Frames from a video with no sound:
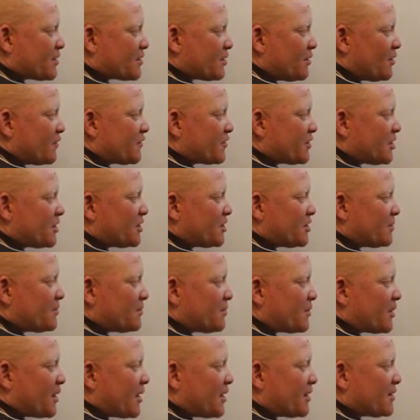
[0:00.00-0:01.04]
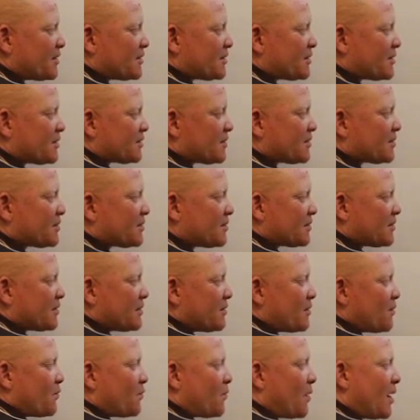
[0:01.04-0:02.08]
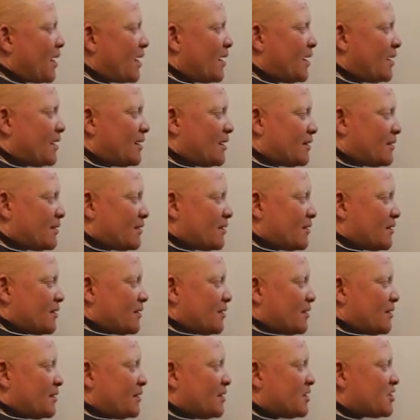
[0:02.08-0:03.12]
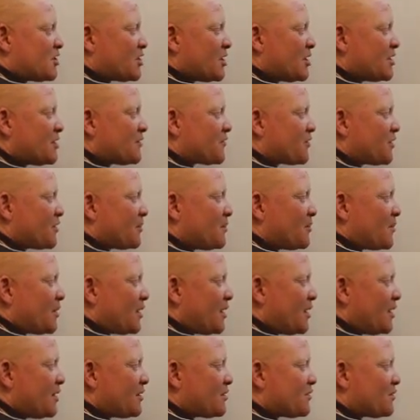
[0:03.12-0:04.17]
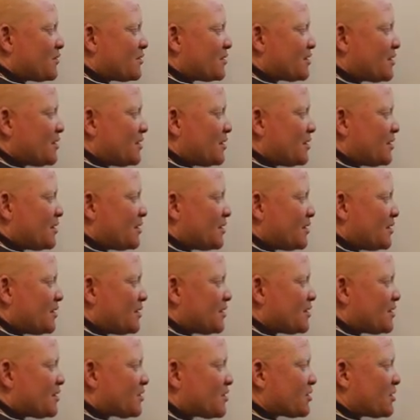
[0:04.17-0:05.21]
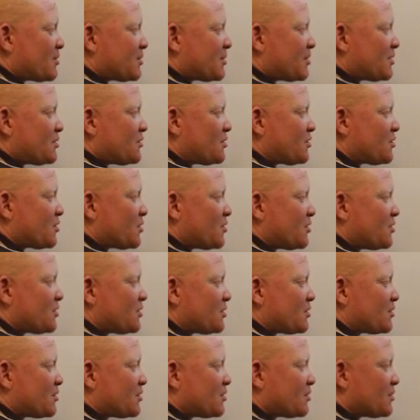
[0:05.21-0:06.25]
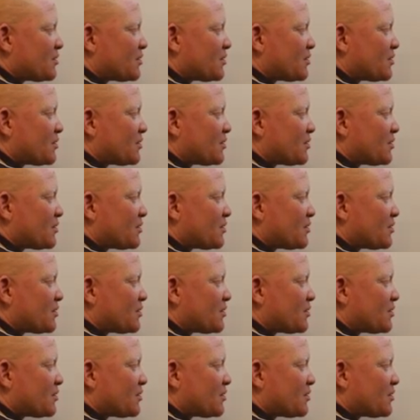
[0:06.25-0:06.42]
of change in price, while the change from A to C is the substitution